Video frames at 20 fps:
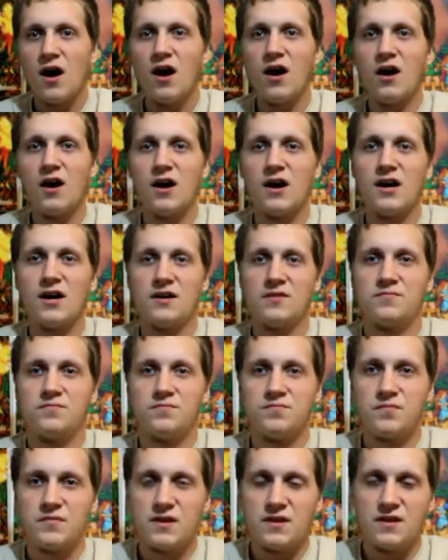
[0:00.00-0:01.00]

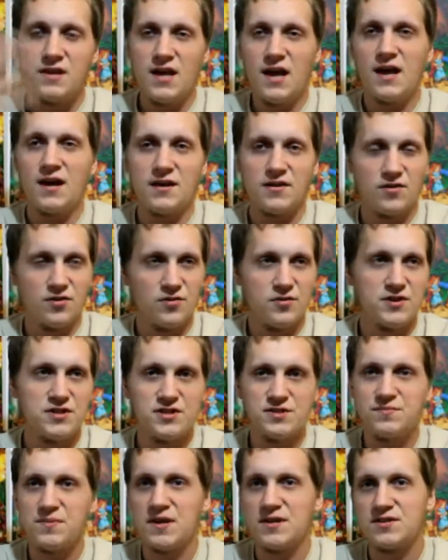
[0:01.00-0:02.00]
Yeah,
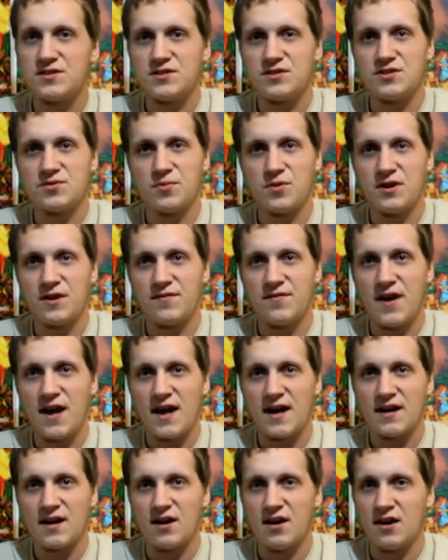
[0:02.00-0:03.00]
Luigi's Mansion, just one I've
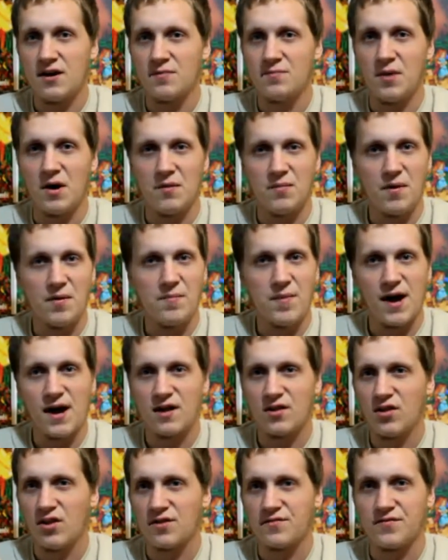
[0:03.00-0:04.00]
had on my
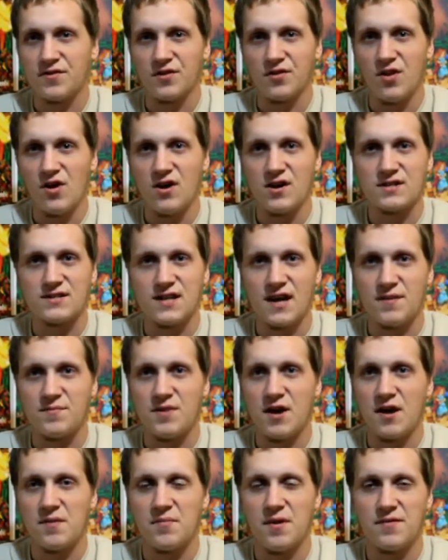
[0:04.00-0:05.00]
backlog for a long time
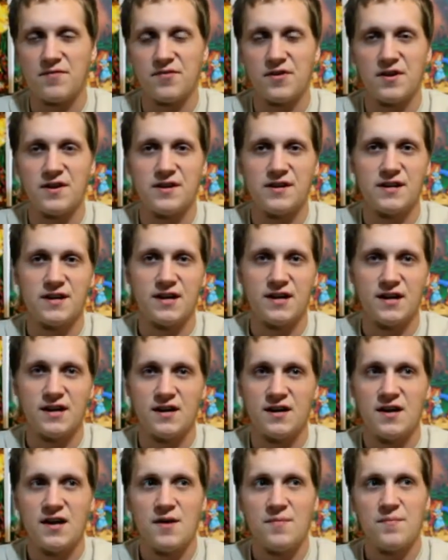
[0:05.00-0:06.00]
now. My friend
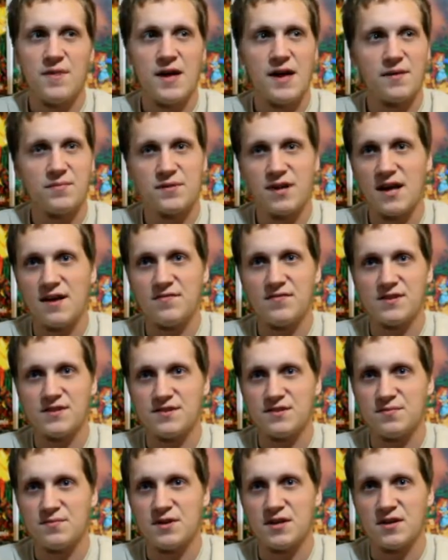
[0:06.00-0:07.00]
Mayab gave
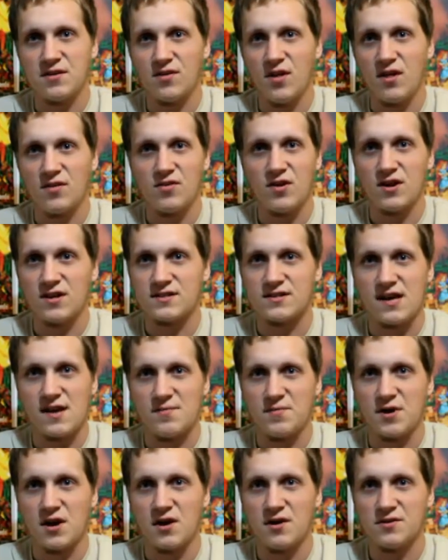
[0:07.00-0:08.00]
this to me a long
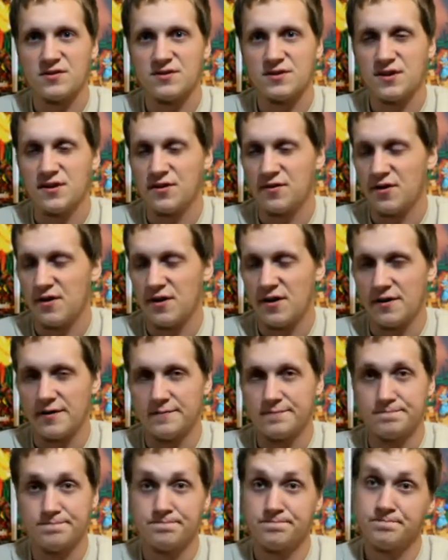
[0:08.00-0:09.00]
time ago, so
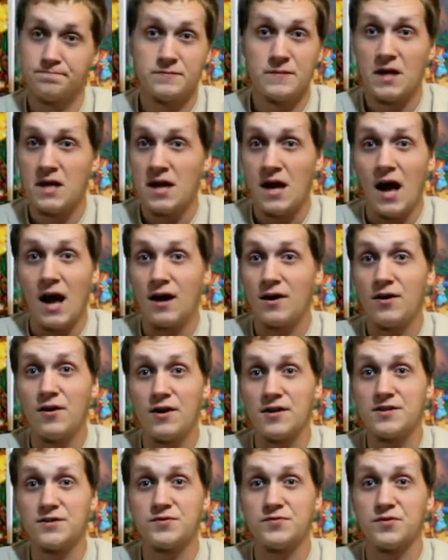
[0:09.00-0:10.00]
I don't
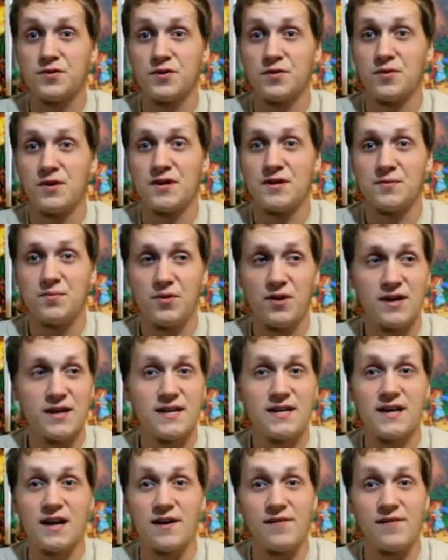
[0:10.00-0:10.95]
know, I just really wanted to play it.